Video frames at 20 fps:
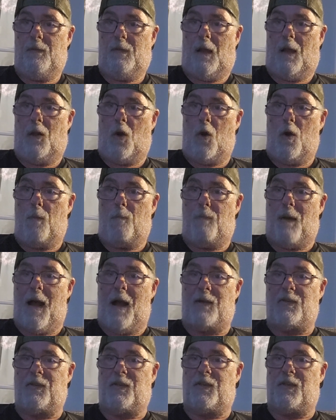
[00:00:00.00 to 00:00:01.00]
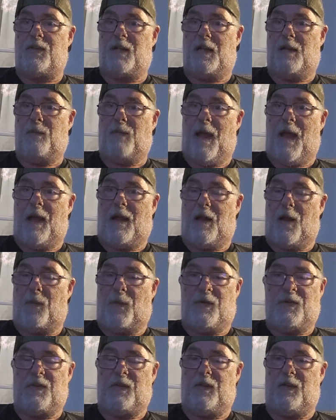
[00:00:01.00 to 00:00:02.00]
I go to box this thing back
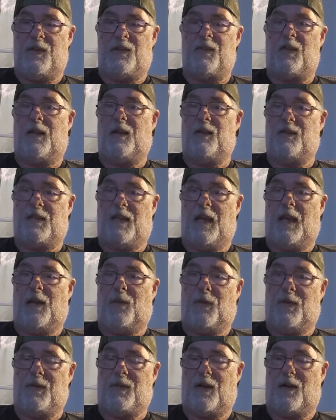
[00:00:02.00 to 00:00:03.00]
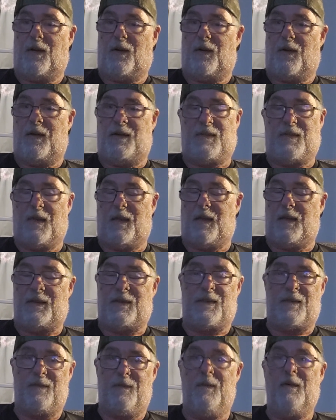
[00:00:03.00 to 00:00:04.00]
up. I said, this thing is getting returned. It
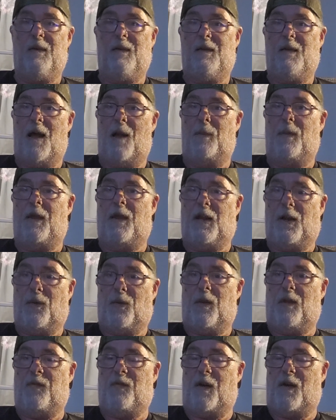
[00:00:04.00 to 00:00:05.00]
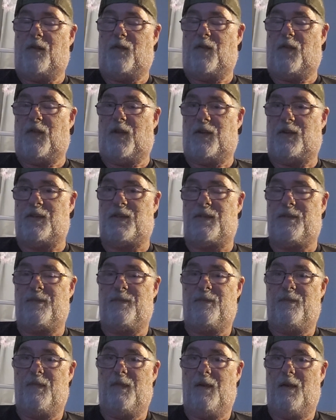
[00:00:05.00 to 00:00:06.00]
says, I'm getting a refund for this.
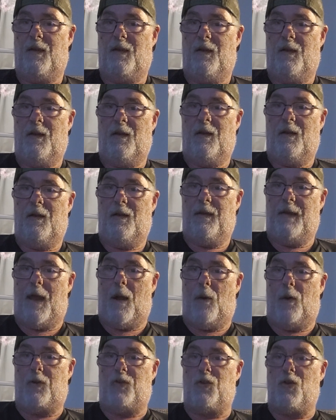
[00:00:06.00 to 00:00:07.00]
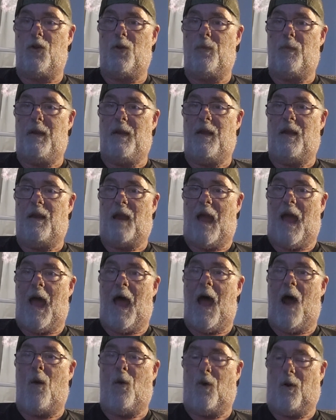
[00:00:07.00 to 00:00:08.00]
Now, it took me an
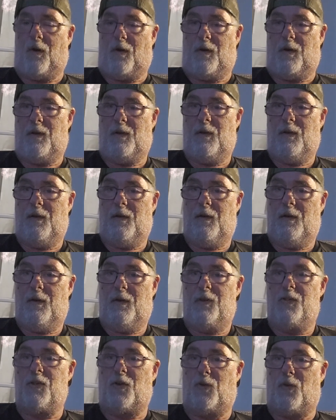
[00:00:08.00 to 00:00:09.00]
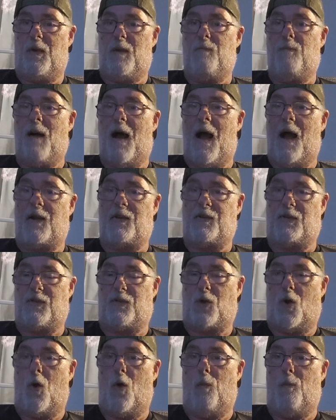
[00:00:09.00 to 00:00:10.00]
hour to rebox
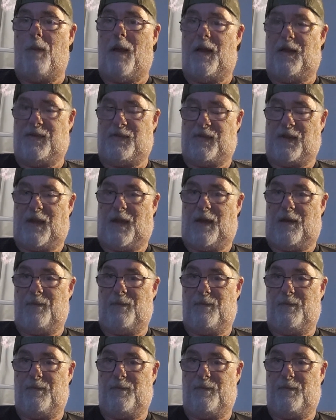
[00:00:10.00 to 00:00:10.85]
this whole bed set.